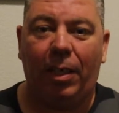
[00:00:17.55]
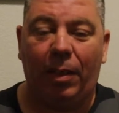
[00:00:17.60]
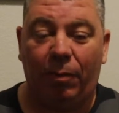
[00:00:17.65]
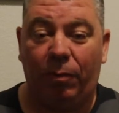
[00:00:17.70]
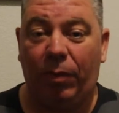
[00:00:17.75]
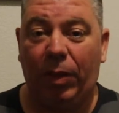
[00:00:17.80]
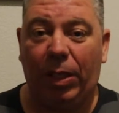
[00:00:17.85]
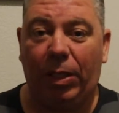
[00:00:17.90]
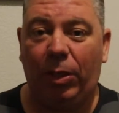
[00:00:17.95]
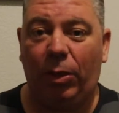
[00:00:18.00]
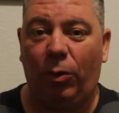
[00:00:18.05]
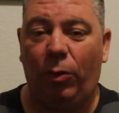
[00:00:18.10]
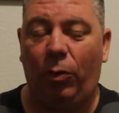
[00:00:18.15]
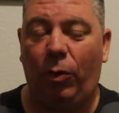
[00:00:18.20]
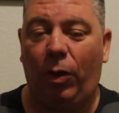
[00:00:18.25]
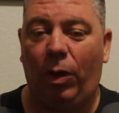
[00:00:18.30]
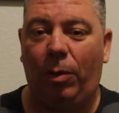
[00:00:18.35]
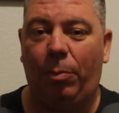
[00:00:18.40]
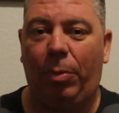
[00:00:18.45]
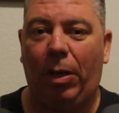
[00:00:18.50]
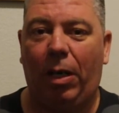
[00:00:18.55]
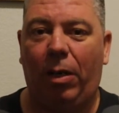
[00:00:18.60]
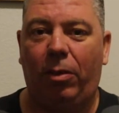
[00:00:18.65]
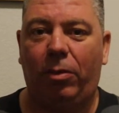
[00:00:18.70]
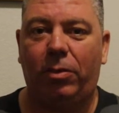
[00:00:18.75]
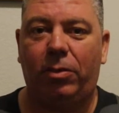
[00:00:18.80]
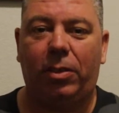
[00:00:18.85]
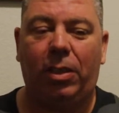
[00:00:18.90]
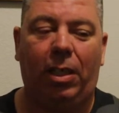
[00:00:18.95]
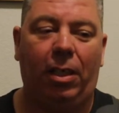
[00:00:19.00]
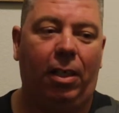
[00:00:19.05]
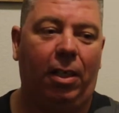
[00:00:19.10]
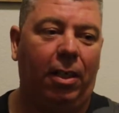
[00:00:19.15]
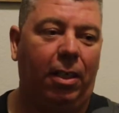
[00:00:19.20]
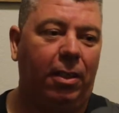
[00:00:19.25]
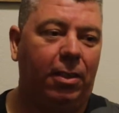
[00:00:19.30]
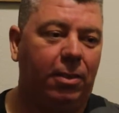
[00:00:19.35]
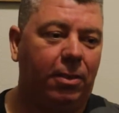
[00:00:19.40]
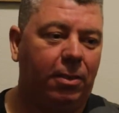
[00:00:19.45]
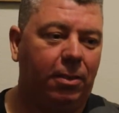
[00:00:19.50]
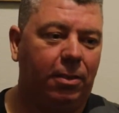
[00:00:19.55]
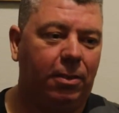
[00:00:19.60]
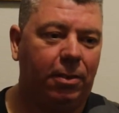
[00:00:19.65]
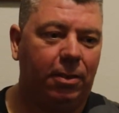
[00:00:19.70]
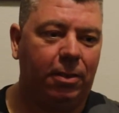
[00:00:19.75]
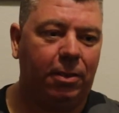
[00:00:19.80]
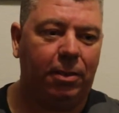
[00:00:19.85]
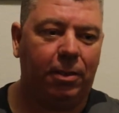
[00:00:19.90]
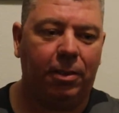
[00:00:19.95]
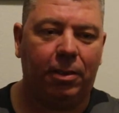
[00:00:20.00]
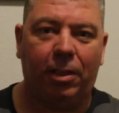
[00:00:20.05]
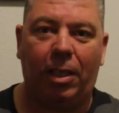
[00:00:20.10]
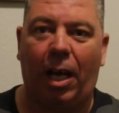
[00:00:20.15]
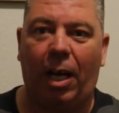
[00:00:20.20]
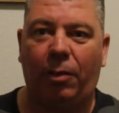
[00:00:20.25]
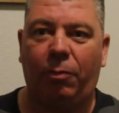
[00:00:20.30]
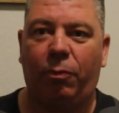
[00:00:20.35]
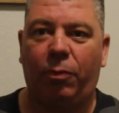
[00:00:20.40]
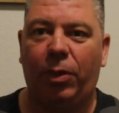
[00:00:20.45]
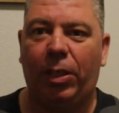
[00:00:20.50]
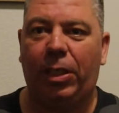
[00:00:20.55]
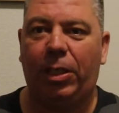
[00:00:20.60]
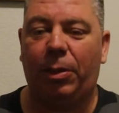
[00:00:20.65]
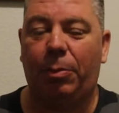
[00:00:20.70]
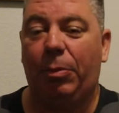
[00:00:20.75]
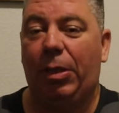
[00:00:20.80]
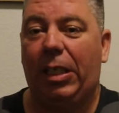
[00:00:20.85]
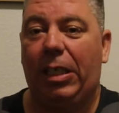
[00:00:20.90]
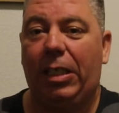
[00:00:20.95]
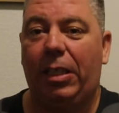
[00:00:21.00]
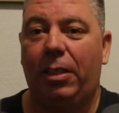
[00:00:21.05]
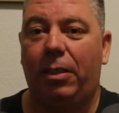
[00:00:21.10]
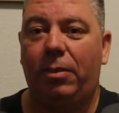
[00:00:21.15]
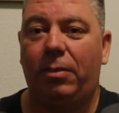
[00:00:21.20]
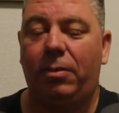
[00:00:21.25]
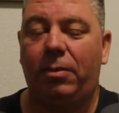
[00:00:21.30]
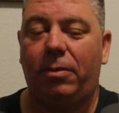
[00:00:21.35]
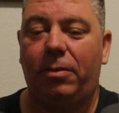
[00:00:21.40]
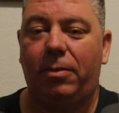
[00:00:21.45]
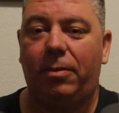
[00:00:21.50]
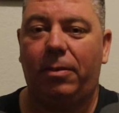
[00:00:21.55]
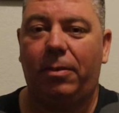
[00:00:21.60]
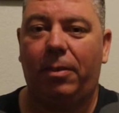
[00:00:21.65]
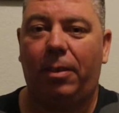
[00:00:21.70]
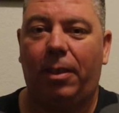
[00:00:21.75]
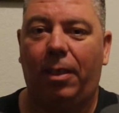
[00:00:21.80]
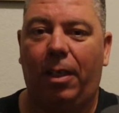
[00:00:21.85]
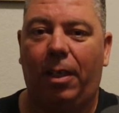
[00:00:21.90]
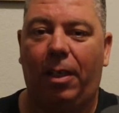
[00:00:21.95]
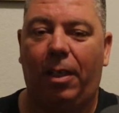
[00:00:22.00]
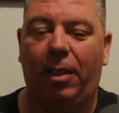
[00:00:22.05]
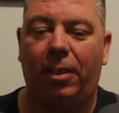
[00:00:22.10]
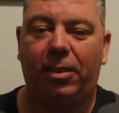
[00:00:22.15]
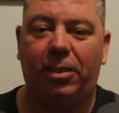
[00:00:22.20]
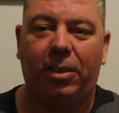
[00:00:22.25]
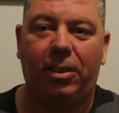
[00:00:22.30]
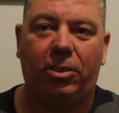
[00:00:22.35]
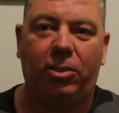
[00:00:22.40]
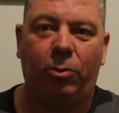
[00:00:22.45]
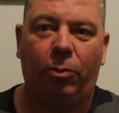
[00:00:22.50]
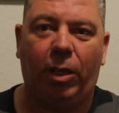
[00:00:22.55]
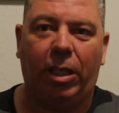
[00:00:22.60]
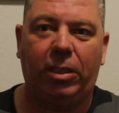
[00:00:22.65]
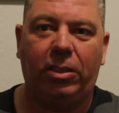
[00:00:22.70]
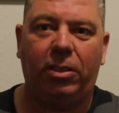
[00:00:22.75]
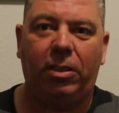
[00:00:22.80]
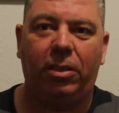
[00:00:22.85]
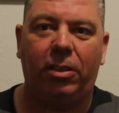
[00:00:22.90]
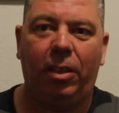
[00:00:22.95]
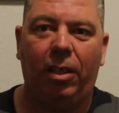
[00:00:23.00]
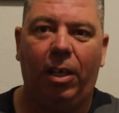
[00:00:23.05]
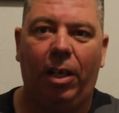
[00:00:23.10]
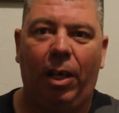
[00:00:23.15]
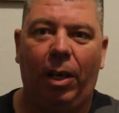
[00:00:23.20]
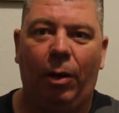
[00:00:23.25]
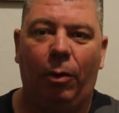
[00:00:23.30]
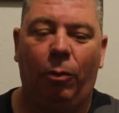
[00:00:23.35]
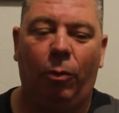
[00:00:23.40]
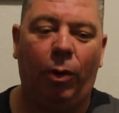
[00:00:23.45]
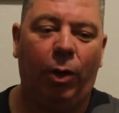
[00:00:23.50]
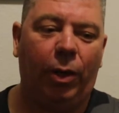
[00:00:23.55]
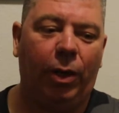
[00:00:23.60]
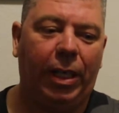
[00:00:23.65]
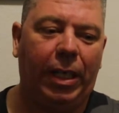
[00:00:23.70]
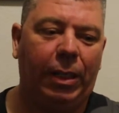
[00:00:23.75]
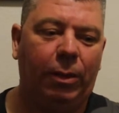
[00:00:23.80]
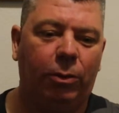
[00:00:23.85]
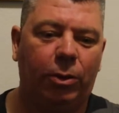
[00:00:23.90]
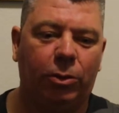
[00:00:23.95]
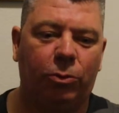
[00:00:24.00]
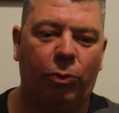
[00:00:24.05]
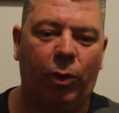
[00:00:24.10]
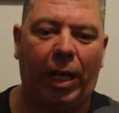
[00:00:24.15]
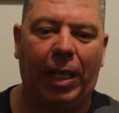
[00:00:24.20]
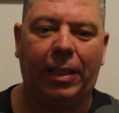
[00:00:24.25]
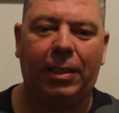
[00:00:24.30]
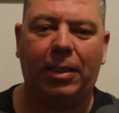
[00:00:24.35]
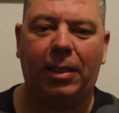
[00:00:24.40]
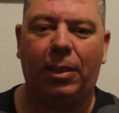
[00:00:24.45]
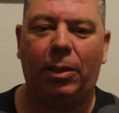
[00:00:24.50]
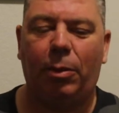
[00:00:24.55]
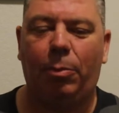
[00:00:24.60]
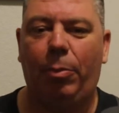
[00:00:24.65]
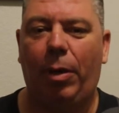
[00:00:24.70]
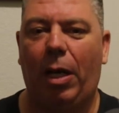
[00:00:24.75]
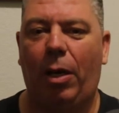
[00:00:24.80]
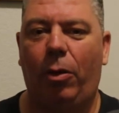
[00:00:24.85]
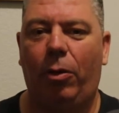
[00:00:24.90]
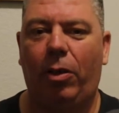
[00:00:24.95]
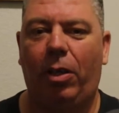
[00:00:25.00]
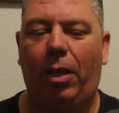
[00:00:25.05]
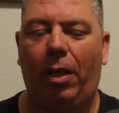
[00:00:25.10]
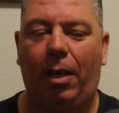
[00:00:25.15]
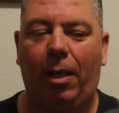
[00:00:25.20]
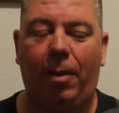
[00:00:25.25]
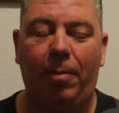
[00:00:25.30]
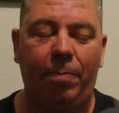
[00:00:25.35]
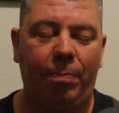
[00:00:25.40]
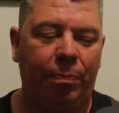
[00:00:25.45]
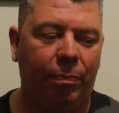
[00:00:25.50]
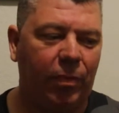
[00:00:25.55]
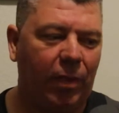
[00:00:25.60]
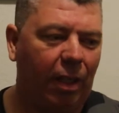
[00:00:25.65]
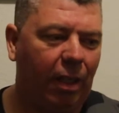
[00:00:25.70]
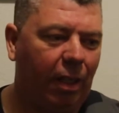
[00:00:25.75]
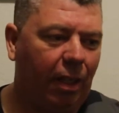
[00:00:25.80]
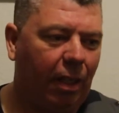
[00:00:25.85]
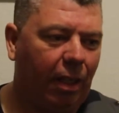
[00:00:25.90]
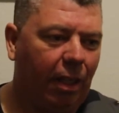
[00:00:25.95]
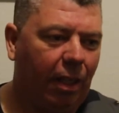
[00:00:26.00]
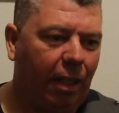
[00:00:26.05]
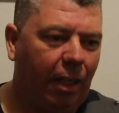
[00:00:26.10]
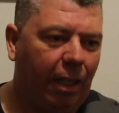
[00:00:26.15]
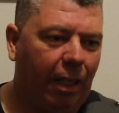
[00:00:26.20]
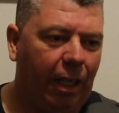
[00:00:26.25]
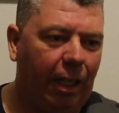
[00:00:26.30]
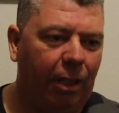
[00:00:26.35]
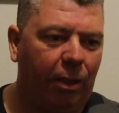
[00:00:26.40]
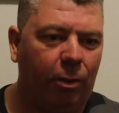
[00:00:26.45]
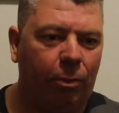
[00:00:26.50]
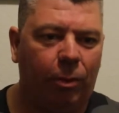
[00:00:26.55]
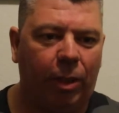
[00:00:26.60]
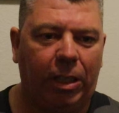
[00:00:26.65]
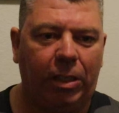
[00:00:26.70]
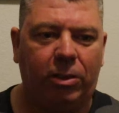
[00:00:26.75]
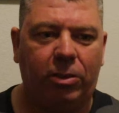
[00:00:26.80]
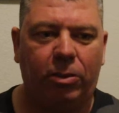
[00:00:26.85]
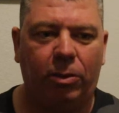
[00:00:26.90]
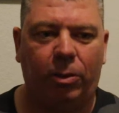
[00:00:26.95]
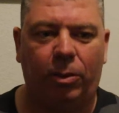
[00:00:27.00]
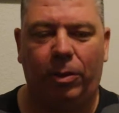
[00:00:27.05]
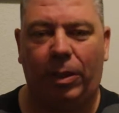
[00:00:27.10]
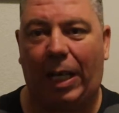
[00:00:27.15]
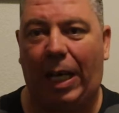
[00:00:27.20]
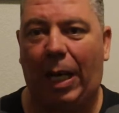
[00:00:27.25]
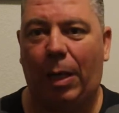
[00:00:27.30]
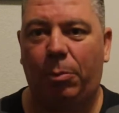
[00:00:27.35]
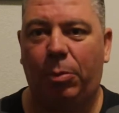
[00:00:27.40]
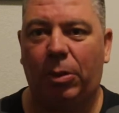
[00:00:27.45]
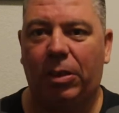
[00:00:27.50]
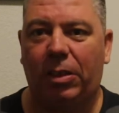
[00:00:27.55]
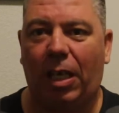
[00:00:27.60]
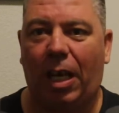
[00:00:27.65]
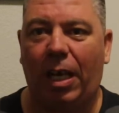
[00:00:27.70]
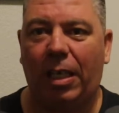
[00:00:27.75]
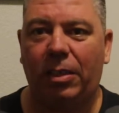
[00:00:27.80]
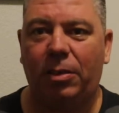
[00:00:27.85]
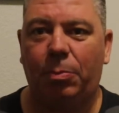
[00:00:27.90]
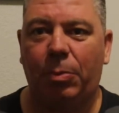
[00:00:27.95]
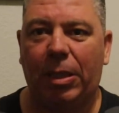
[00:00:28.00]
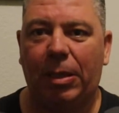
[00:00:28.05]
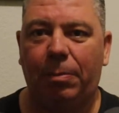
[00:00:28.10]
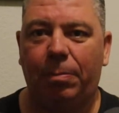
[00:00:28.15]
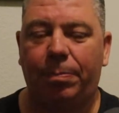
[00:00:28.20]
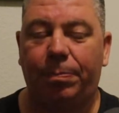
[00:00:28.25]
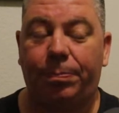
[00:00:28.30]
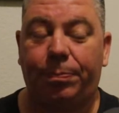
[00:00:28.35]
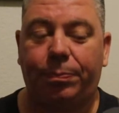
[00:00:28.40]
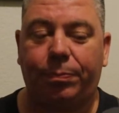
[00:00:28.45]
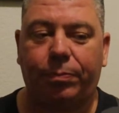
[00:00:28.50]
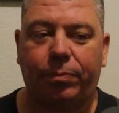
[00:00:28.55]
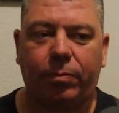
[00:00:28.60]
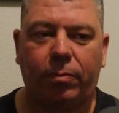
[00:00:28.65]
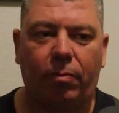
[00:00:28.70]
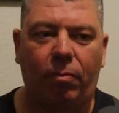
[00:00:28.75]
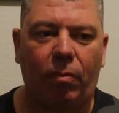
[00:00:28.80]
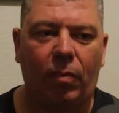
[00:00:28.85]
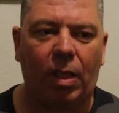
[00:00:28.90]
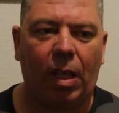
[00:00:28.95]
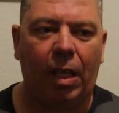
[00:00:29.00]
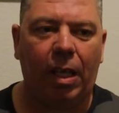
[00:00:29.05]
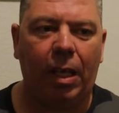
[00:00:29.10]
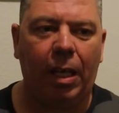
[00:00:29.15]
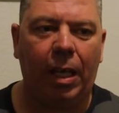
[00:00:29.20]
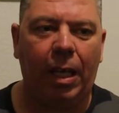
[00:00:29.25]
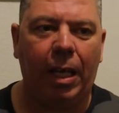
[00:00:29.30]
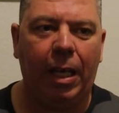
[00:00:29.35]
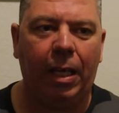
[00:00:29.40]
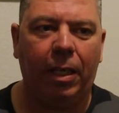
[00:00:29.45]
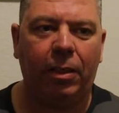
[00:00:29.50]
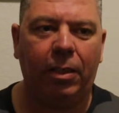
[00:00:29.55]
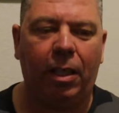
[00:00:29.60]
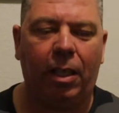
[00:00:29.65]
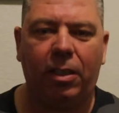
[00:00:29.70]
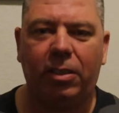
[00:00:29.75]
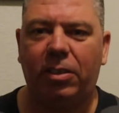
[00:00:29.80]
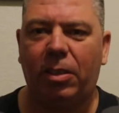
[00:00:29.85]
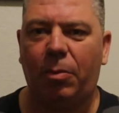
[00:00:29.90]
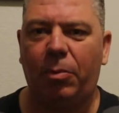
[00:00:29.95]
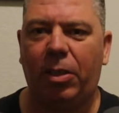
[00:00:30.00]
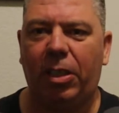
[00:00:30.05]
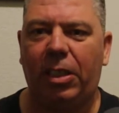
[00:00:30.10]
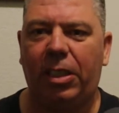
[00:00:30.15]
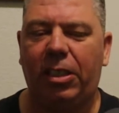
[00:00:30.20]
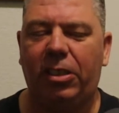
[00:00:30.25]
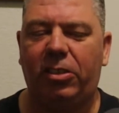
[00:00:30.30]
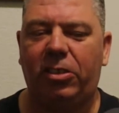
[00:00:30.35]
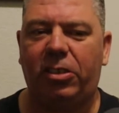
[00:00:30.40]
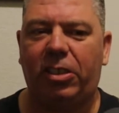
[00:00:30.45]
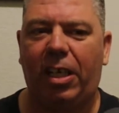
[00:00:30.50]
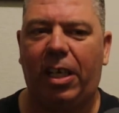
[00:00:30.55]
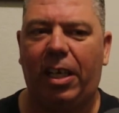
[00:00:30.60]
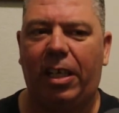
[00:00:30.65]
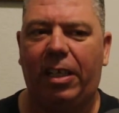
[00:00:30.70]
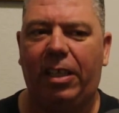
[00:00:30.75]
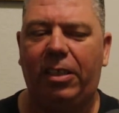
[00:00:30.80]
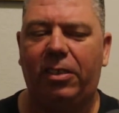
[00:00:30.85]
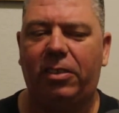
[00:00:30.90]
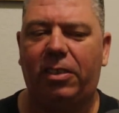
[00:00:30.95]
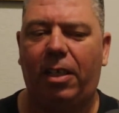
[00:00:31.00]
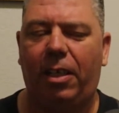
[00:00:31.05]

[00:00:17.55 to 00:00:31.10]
video about the Godfrey comedian situation, where he was ranting about interracial advertisement. And something he said, he